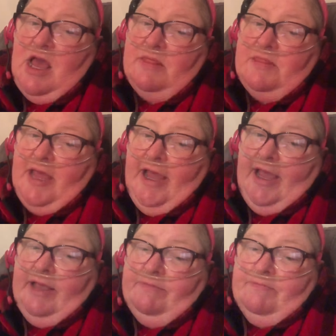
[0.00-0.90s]

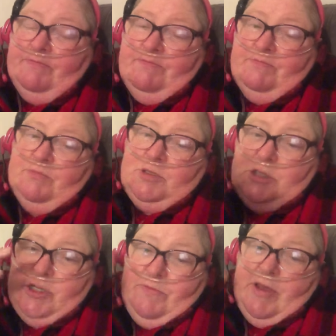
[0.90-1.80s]
They
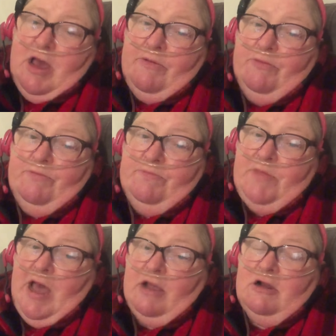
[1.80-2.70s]
took me off
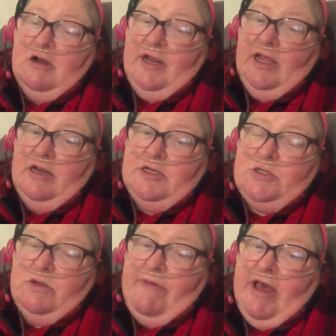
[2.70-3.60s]
that gurney and
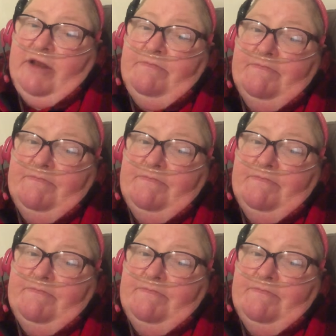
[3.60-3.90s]
into a bed.